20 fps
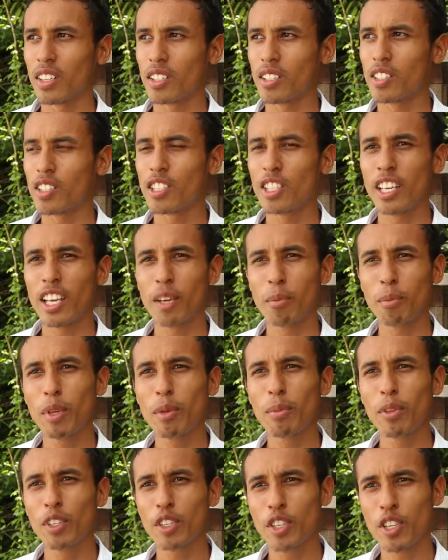Seeing
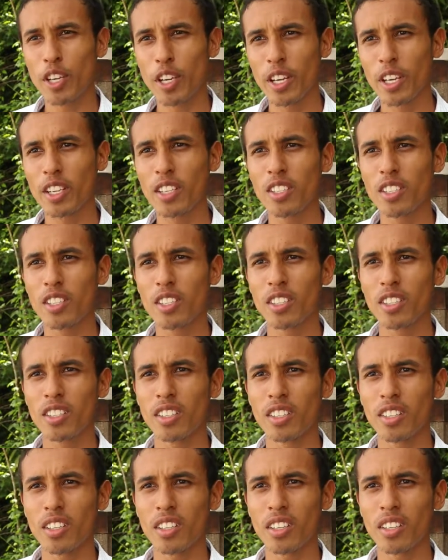people change
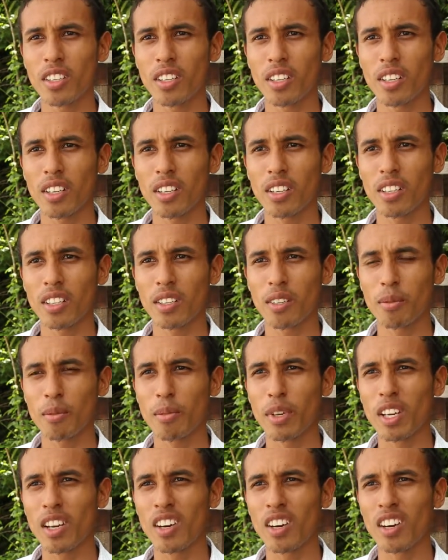
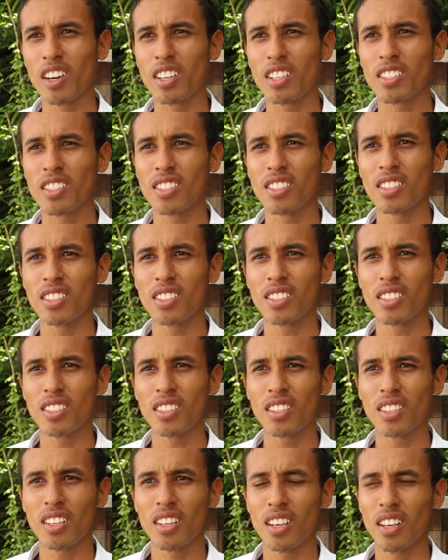because
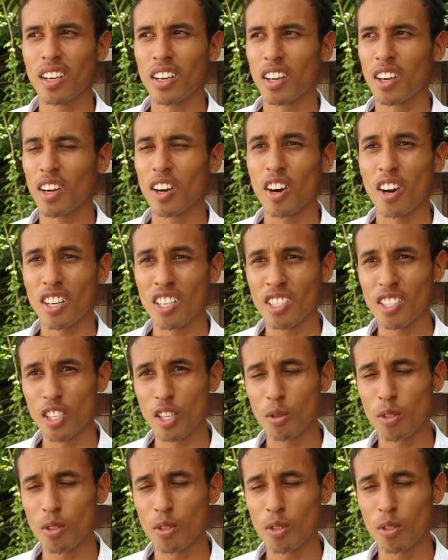God is